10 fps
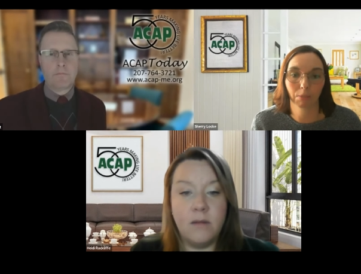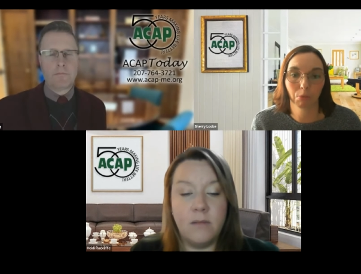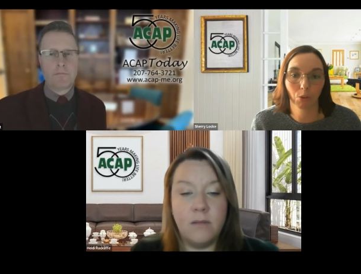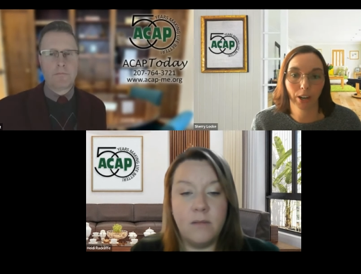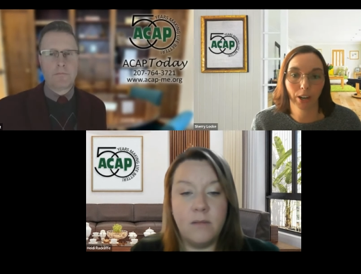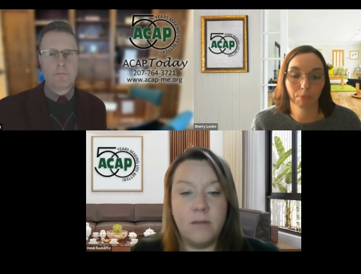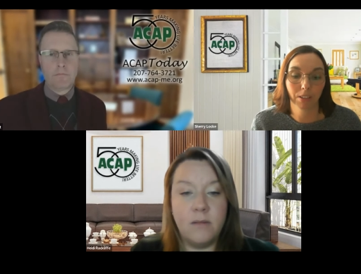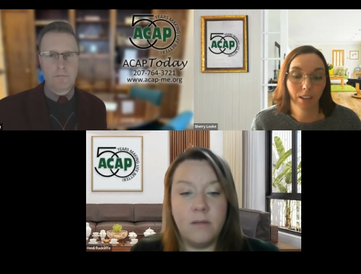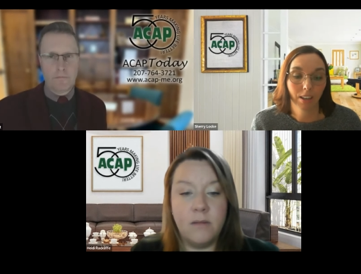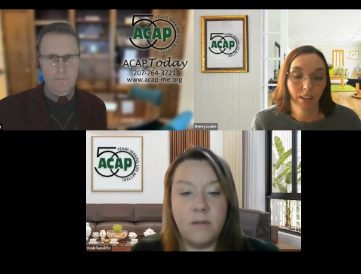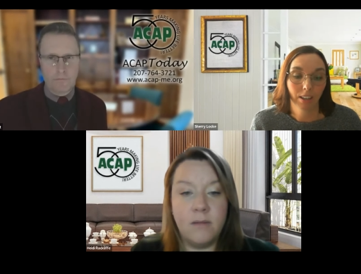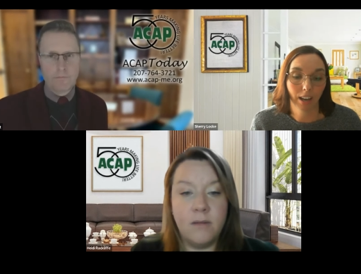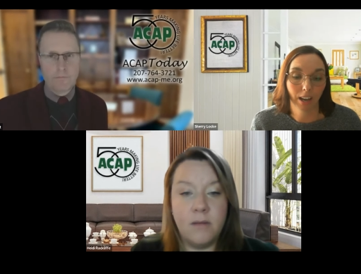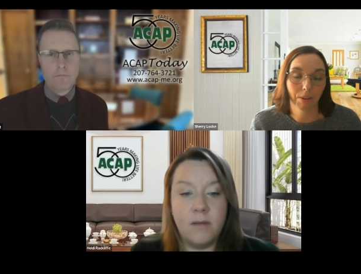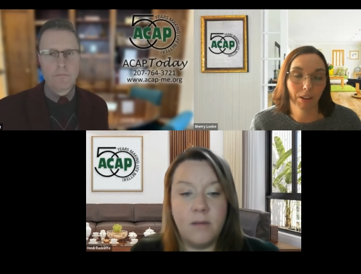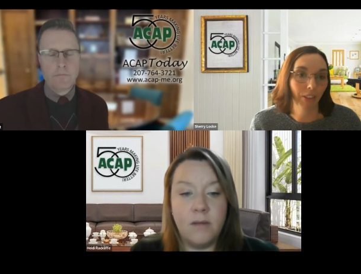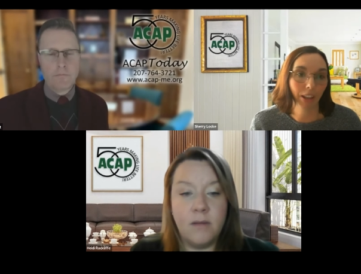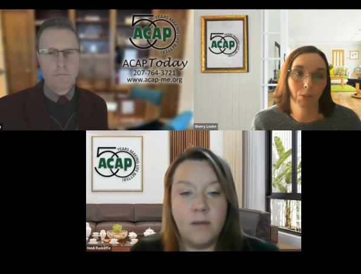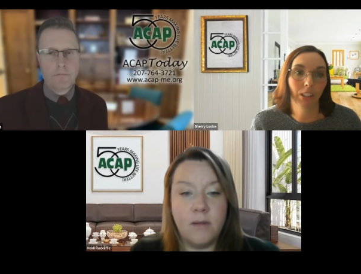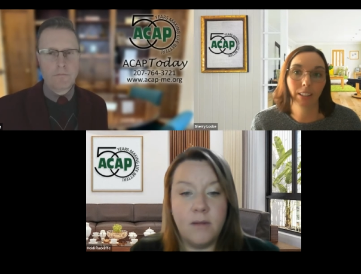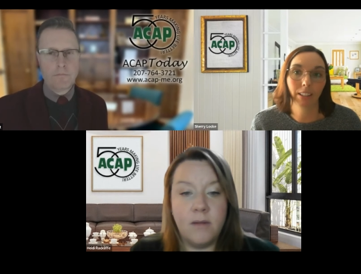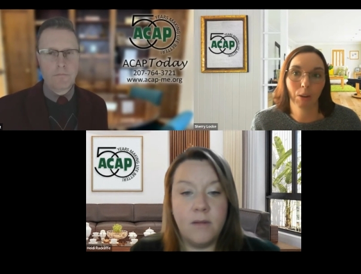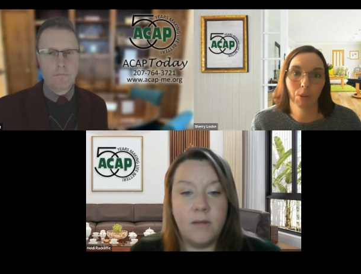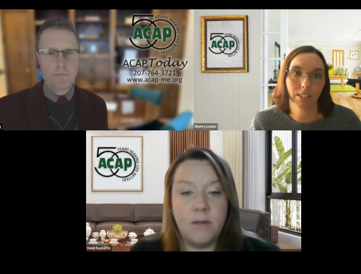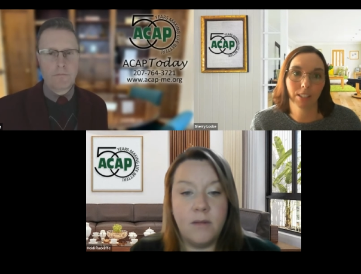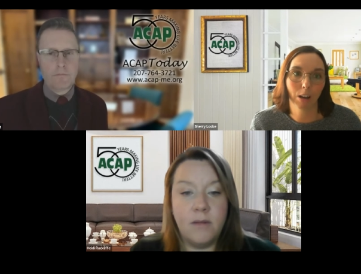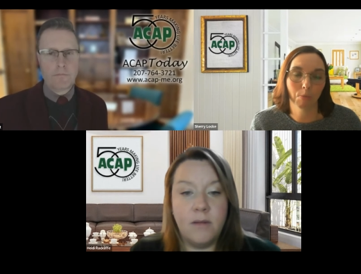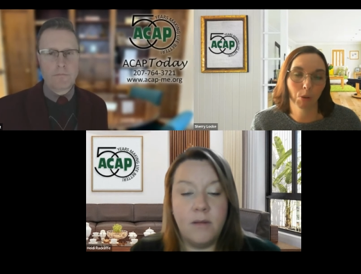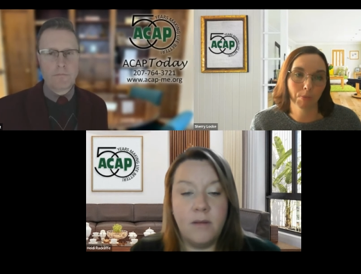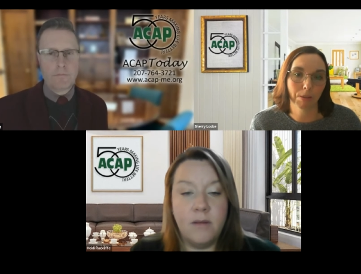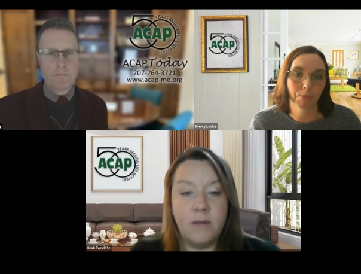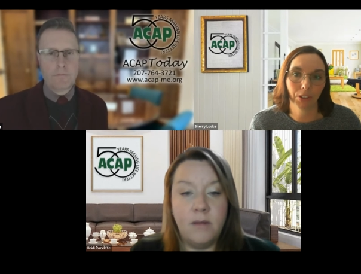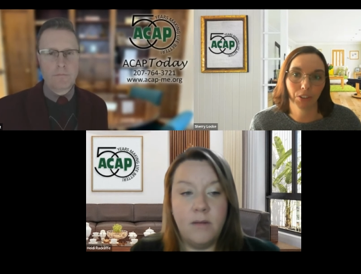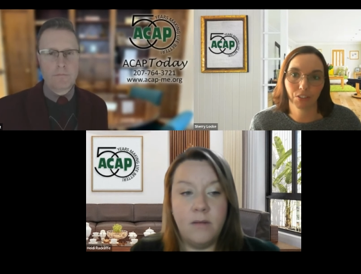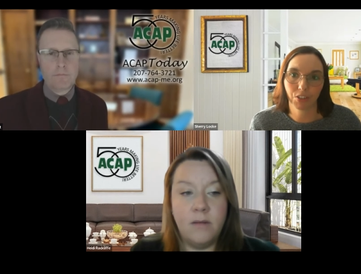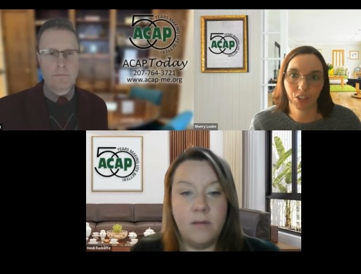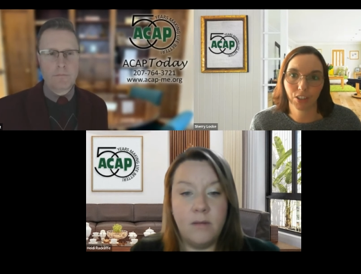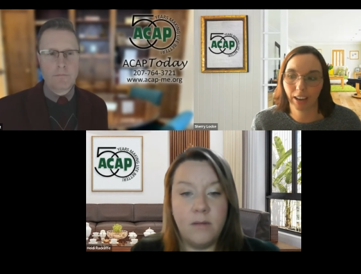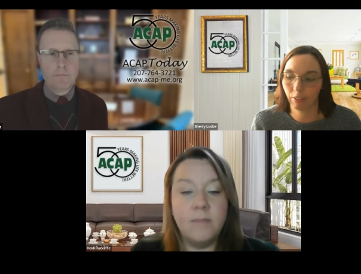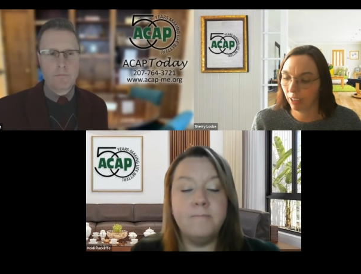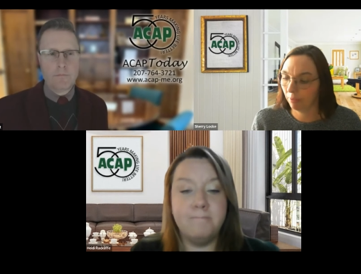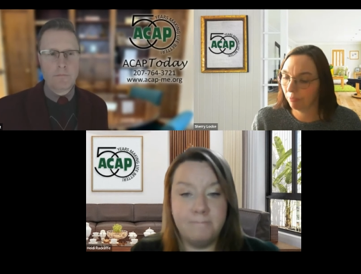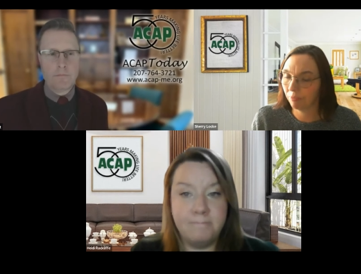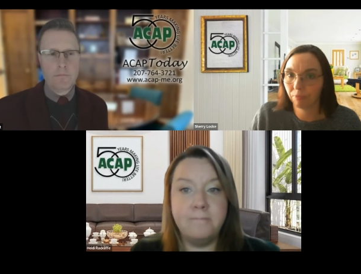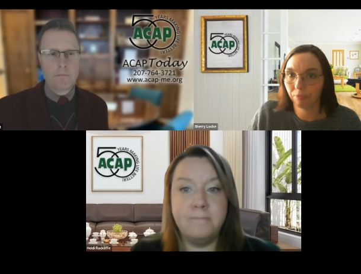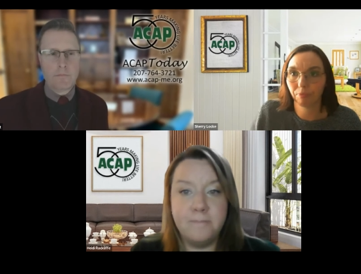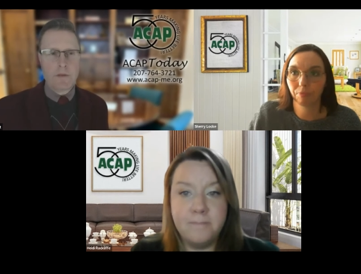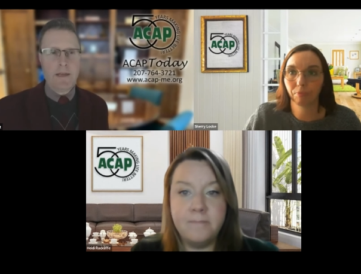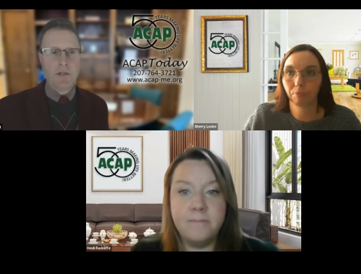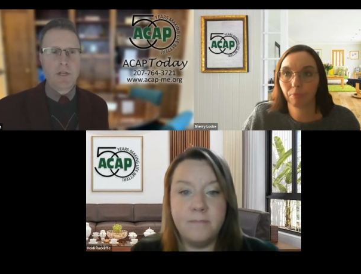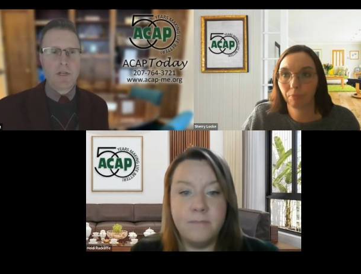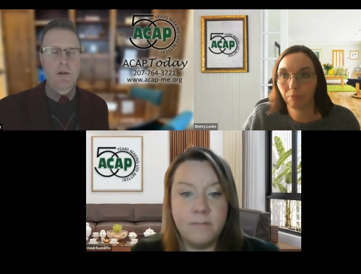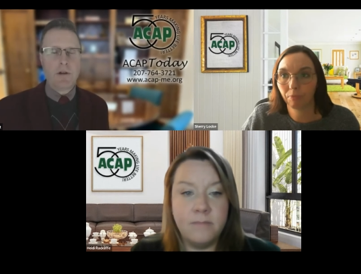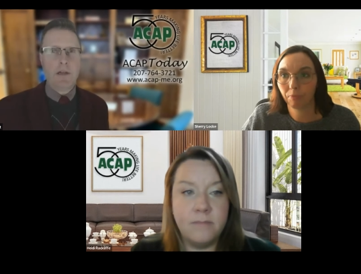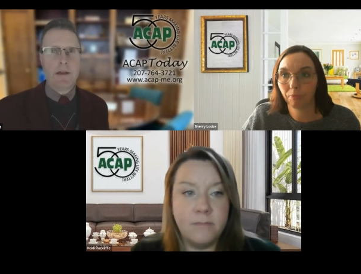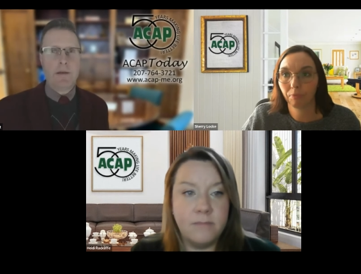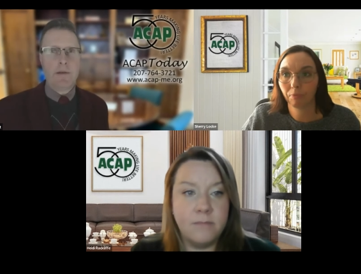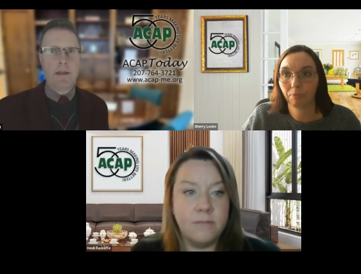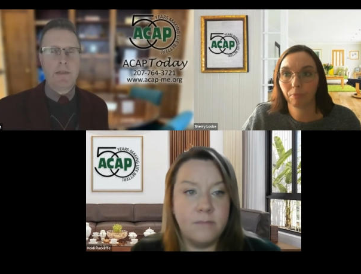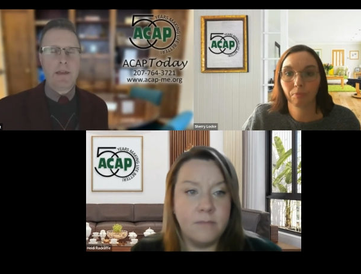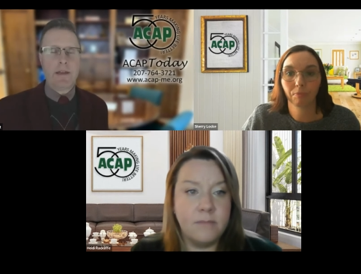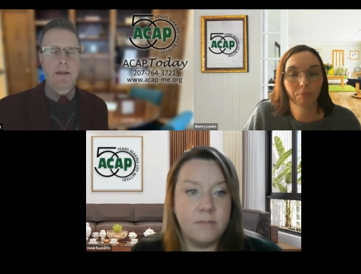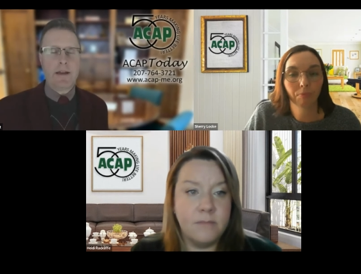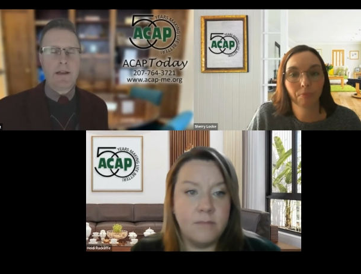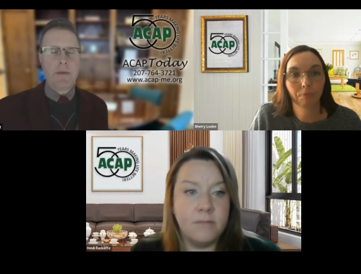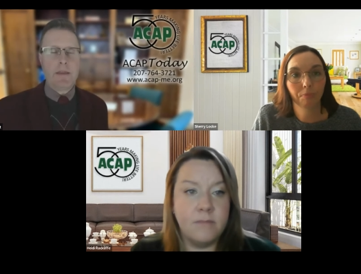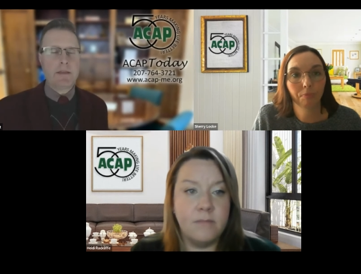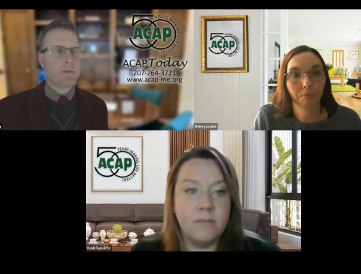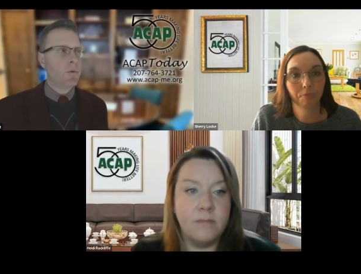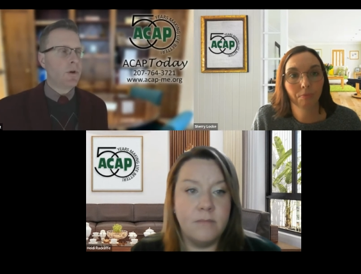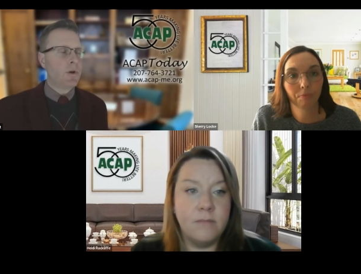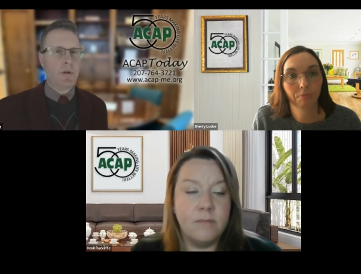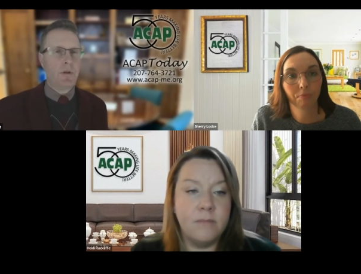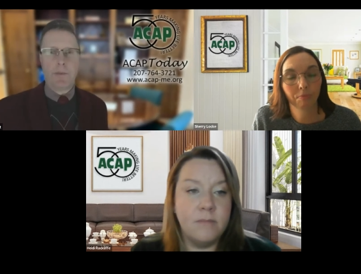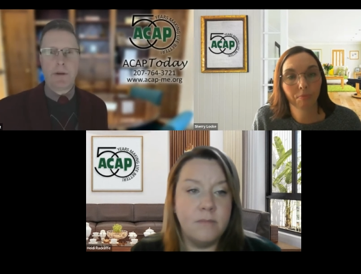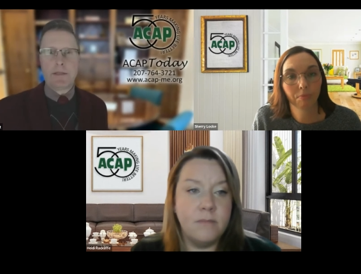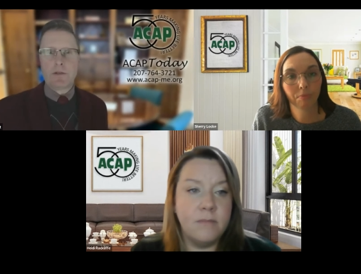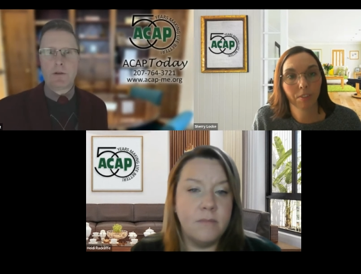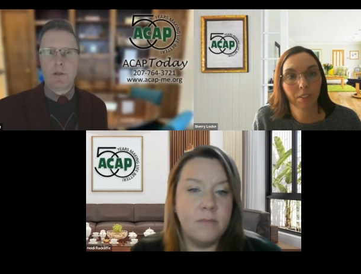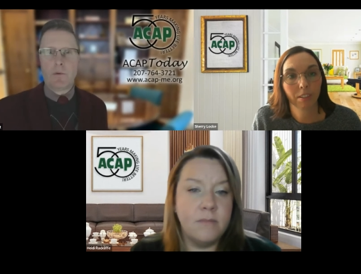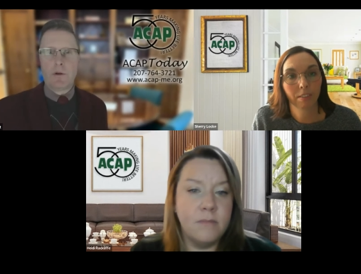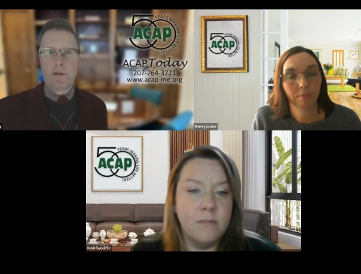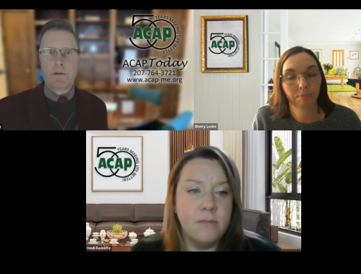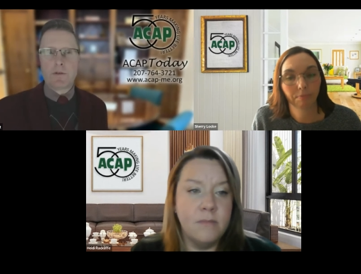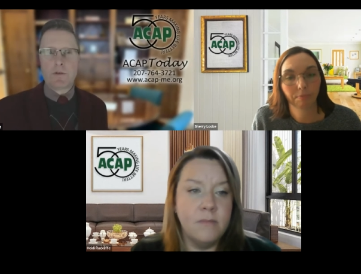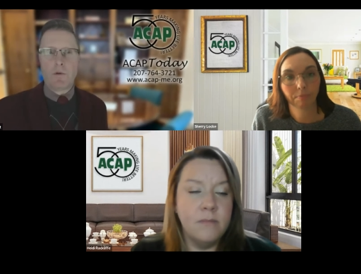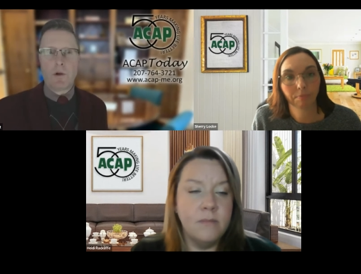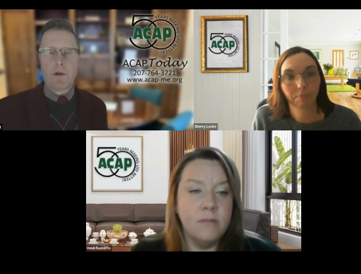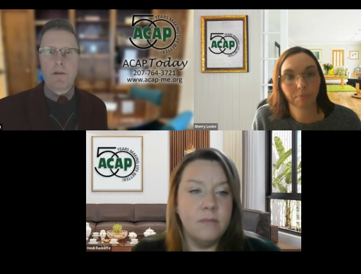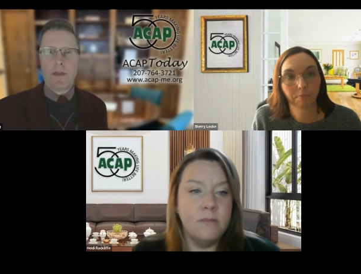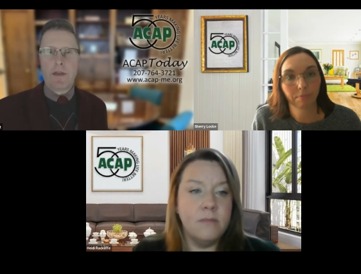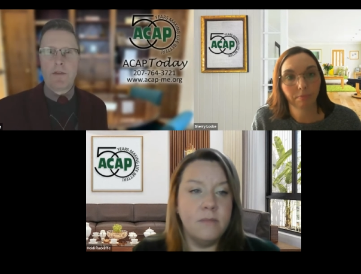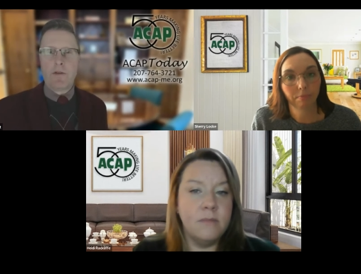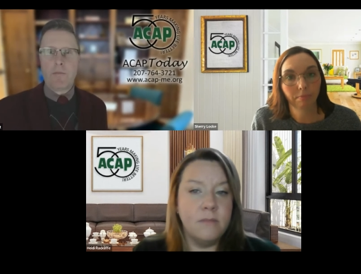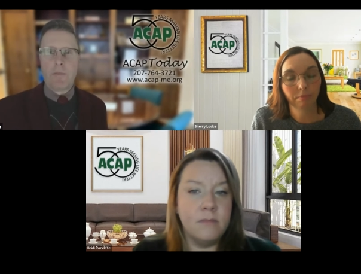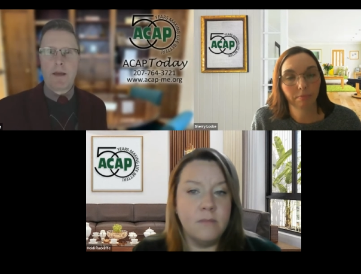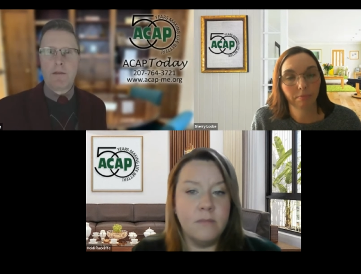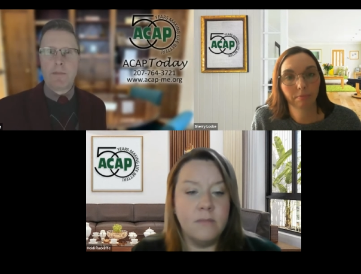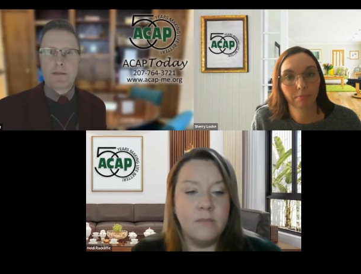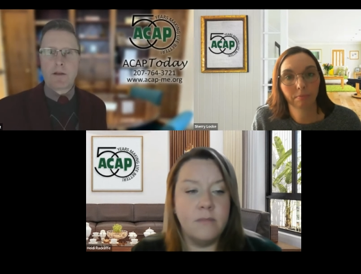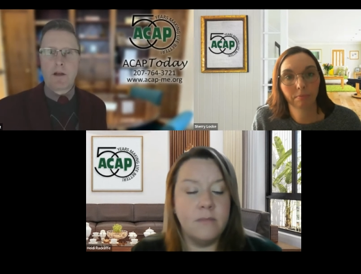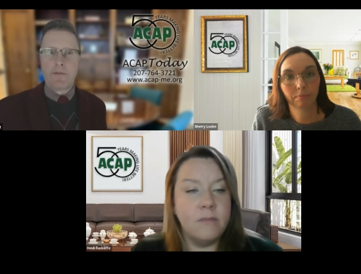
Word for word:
Speaker 1: the programs um, that will allow us to help more people here in Aroostook county
Speaker 2: and Sherry, um, I think Heidi made this point earlier, but it's certainly worth underscoring. One of the other impediments